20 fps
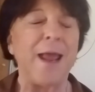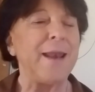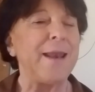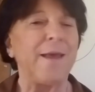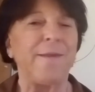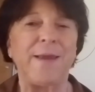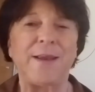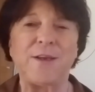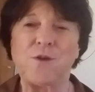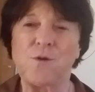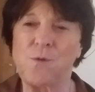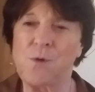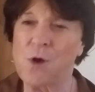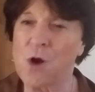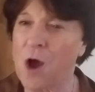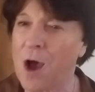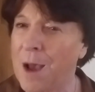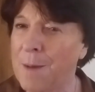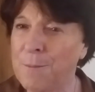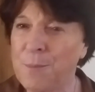Now, they do
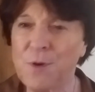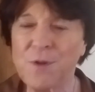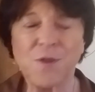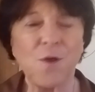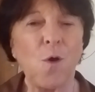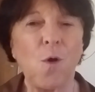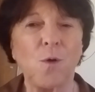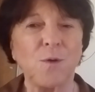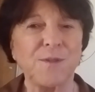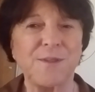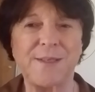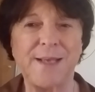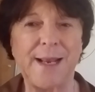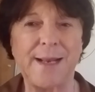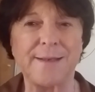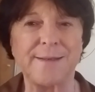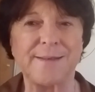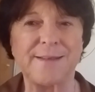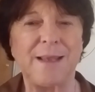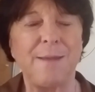not put the whole sentence.